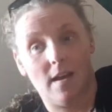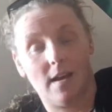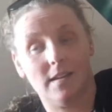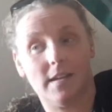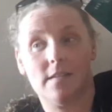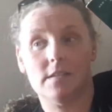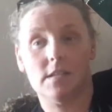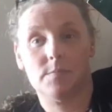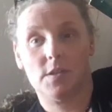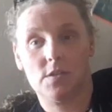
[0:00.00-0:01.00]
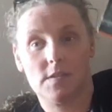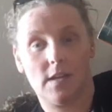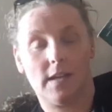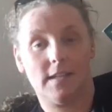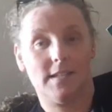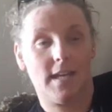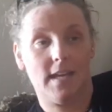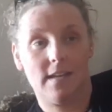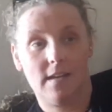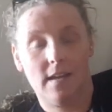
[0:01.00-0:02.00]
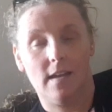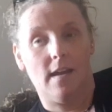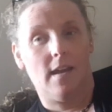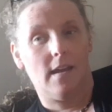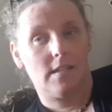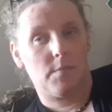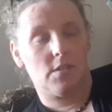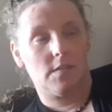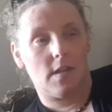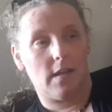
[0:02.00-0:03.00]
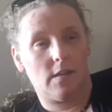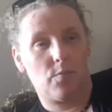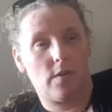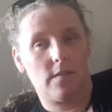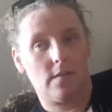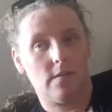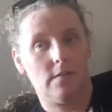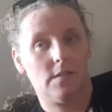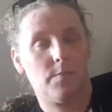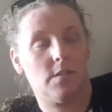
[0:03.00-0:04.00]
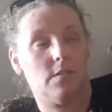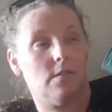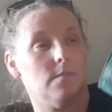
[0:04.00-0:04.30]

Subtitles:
like this as much as I liked Kim, as much as I liked Brother, as much